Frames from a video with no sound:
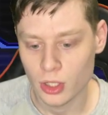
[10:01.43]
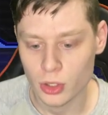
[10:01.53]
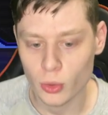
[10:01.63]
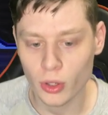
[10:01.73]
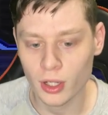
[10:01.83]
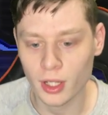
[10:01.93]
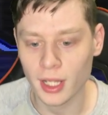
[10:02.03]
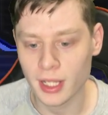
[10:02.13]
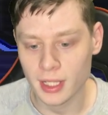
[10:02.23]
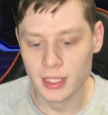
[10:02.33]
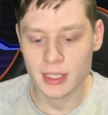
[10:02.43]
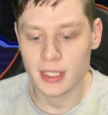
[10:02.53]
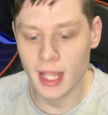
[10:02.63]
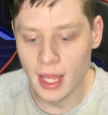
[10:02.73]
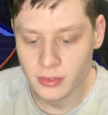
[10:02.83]
you're gonna click
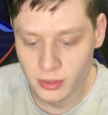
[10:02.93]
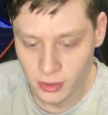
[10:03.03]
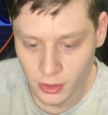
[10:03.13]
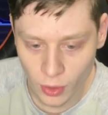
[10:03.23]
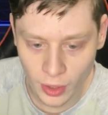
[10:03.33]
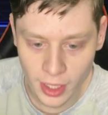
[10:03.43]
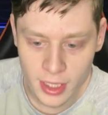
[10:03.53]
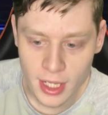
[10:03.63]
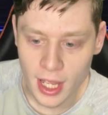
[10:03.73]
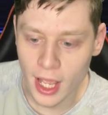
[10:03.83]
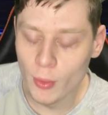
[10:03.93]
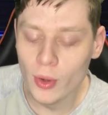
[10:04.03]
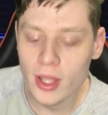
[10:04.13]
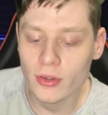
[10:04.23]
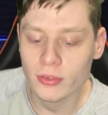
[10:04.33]
yes. Okay, it will
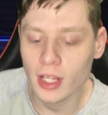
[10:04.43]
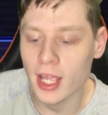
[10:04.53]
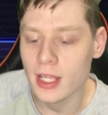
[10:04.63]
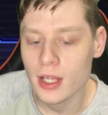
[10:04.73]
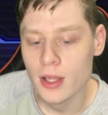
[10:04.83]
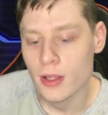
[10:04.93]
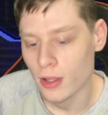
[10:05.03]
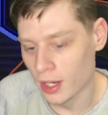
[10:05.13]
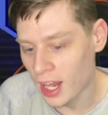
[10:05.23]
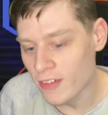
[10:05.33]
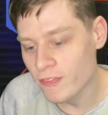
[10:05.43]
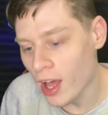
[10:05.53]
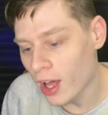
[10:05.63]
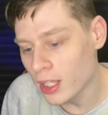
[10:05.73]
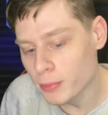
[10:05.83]
either say a net
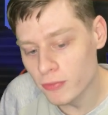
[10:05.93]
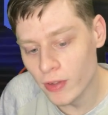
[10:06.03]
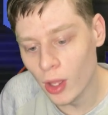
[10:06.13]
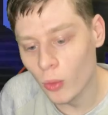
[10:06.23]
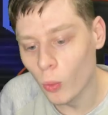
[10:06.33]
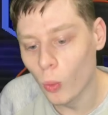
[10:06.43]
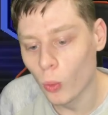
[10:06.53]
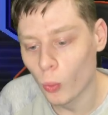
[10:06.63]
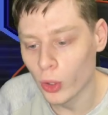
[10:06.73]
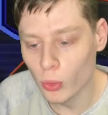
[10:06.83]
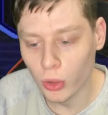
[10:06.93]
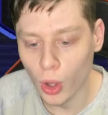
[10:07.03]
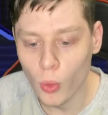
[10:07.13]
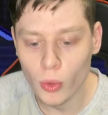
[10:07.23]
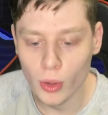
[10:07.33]
file has been found. Will you
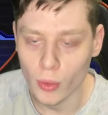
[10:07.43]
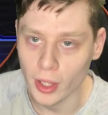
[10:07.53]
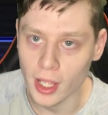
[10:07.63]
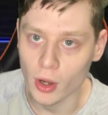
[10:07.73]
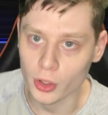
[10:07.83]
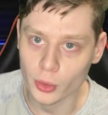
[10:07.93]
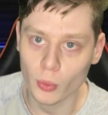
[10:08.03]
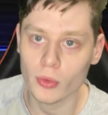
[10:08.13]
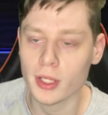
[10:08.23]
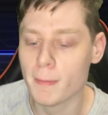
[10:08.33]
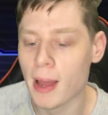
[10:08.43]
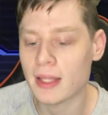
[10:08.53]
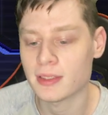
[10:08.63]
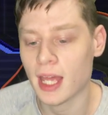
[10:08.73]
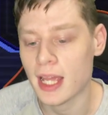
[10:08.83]
load? Okay, on yours it might
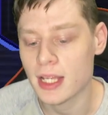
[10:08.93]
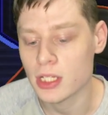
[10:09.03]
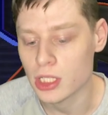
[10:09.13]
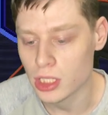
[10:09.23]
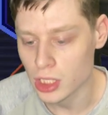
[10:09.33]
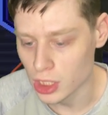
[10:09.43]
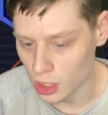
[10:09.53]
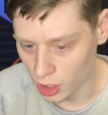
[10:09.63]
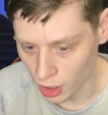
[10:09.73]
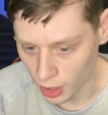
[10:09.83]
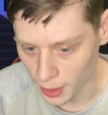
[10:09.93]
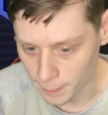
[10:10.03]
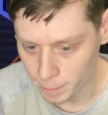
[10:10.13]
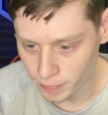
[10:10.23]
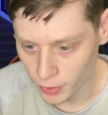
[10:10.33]
say a
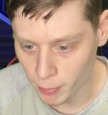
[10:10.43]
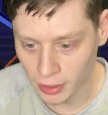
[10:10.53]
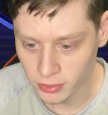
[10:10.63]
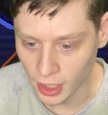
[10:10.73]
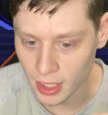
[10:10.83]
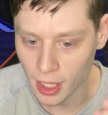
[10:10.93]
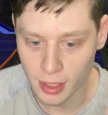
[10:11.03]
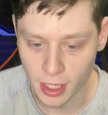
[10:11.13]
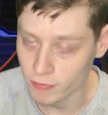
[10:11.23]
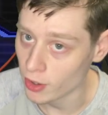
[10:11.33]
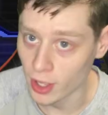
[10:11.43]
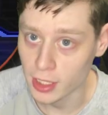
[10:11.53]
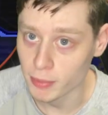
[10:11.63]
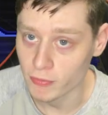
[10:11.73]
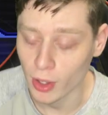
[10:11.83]
net file hadn't
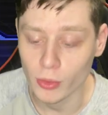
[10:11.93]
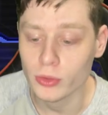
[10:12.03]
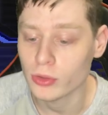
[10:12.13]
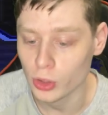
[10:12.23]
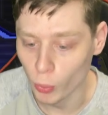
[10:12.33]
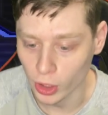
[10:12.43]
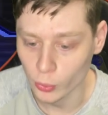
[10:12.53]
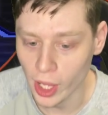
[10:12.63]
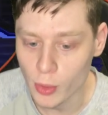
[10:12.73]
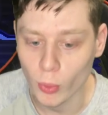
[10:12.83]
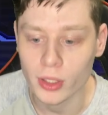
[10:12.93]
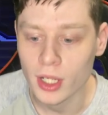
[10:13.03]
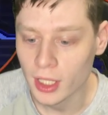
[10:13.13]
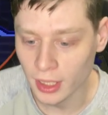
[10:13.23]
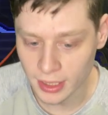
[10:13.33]
been found. You want to create
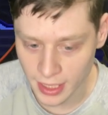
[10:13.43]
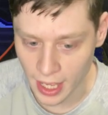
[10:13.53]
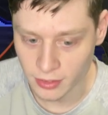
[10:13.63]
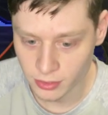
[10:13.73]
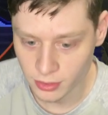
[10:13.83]
one? Click yes.